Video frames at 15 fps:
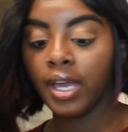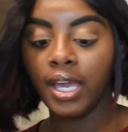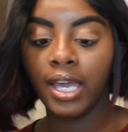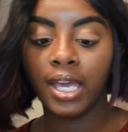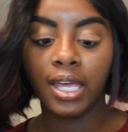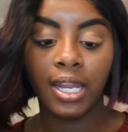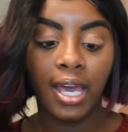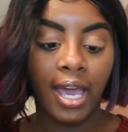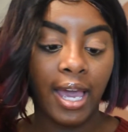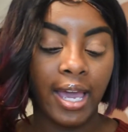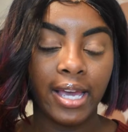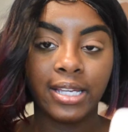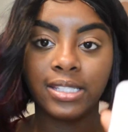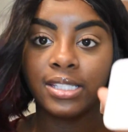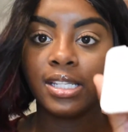it
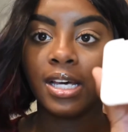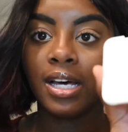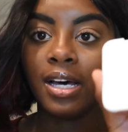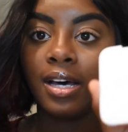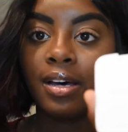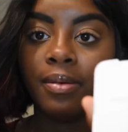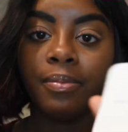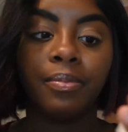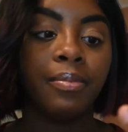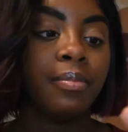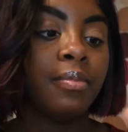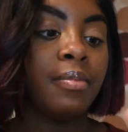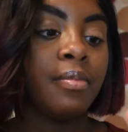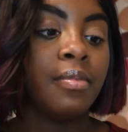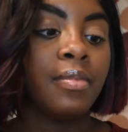has the
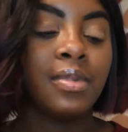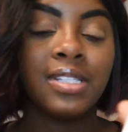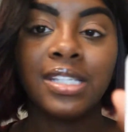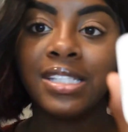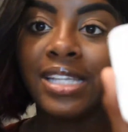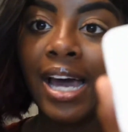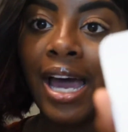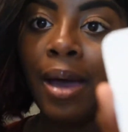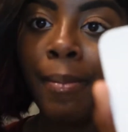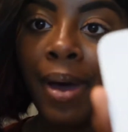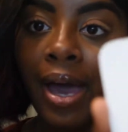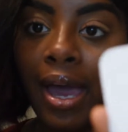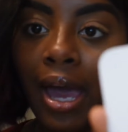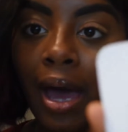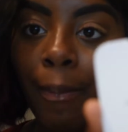design by
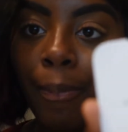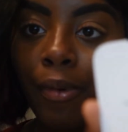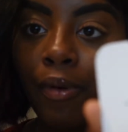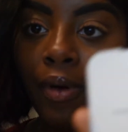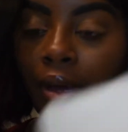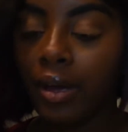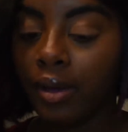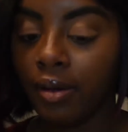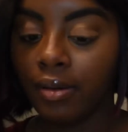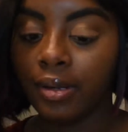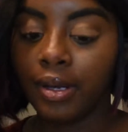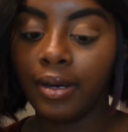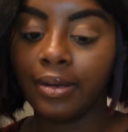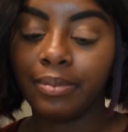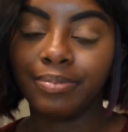Apple. Hold
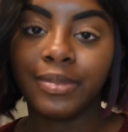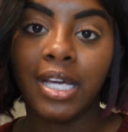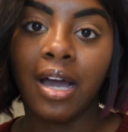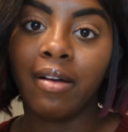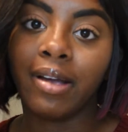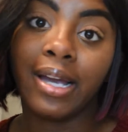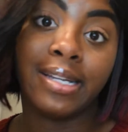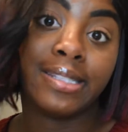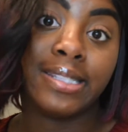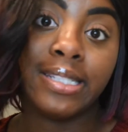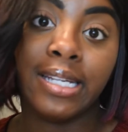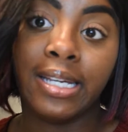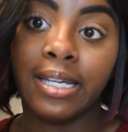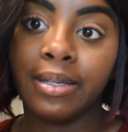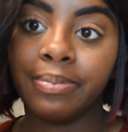on. Y'all can't
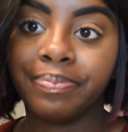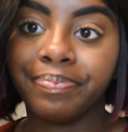see it.